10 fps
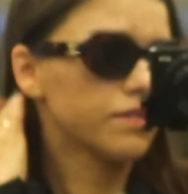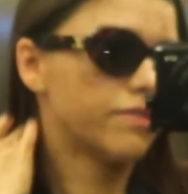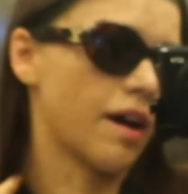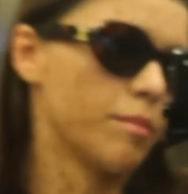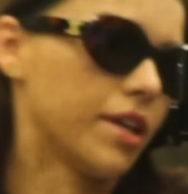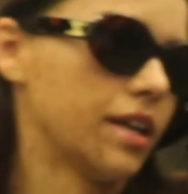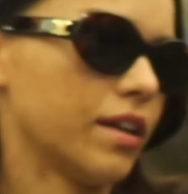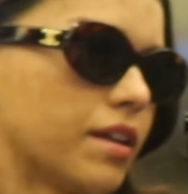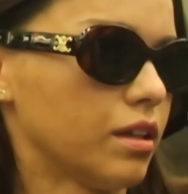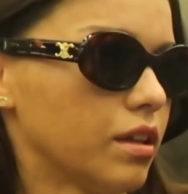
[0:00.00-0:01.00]

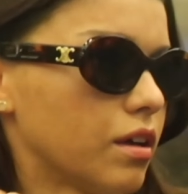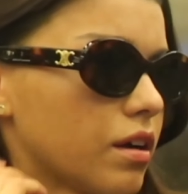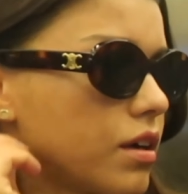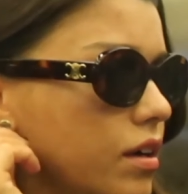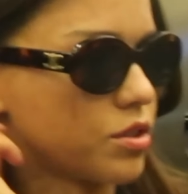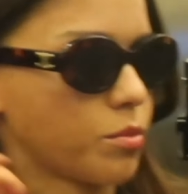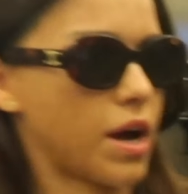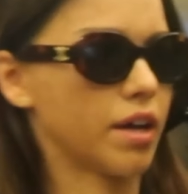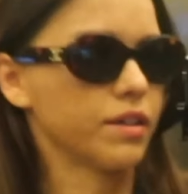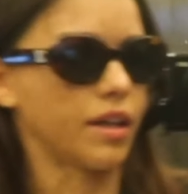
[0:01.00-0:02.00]
feminine look to
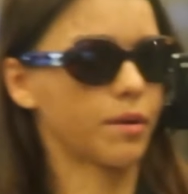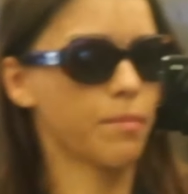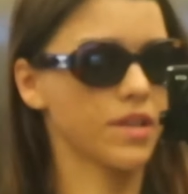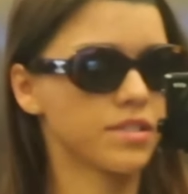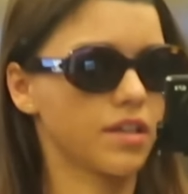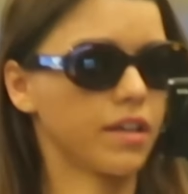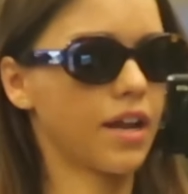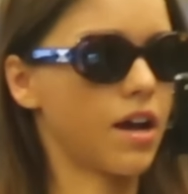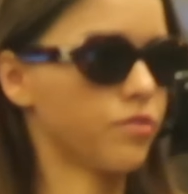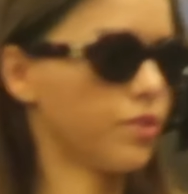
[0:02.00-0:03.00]
my like masculine
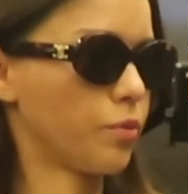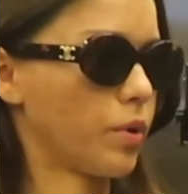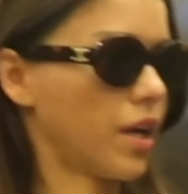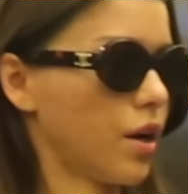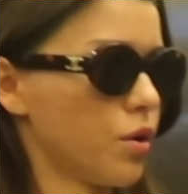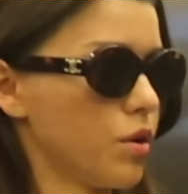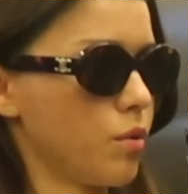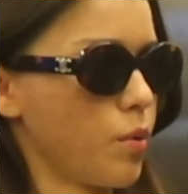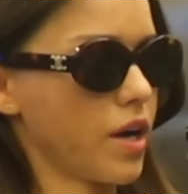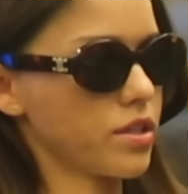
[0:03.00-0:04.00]
outfit when I wear